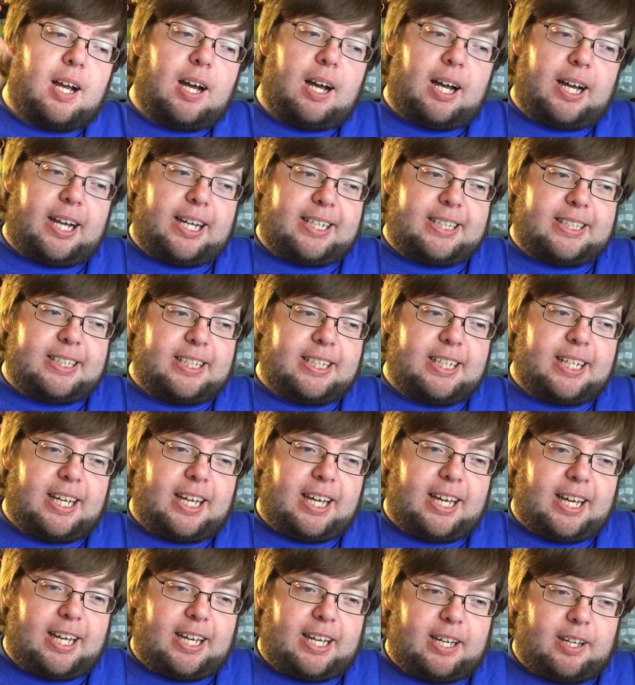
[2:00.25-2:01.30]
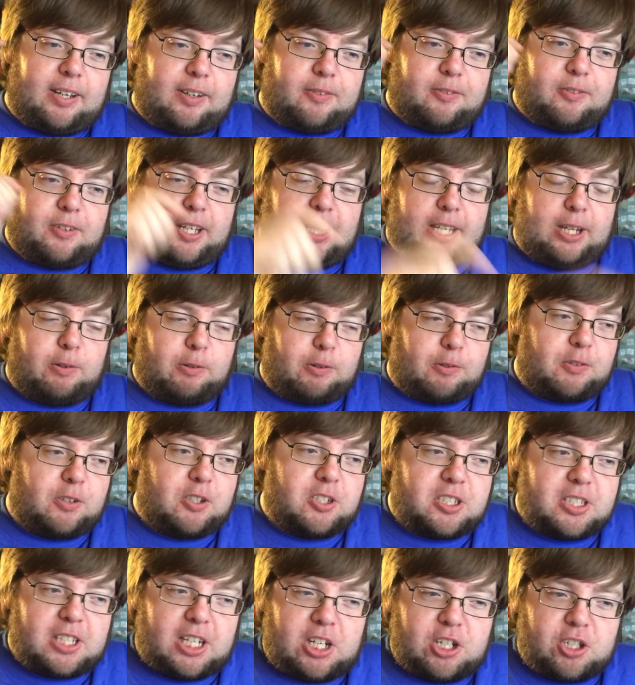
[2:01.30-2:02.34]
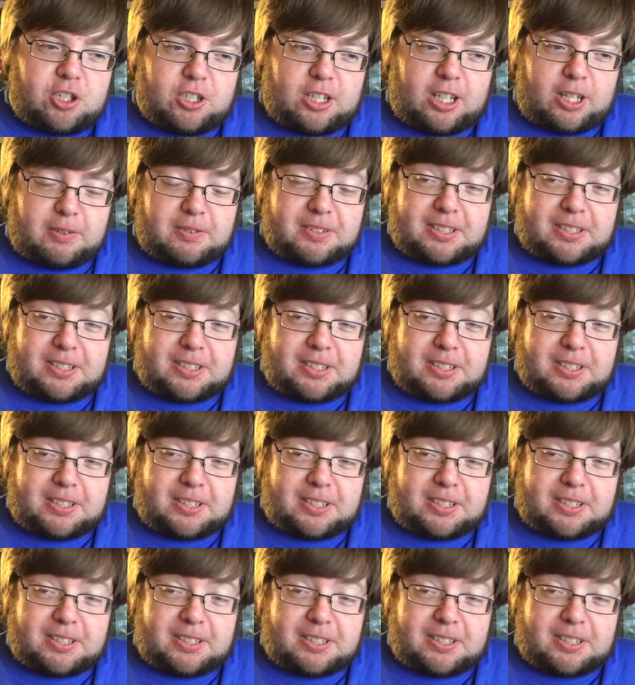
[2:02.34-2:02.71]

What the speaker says: I did have a review station that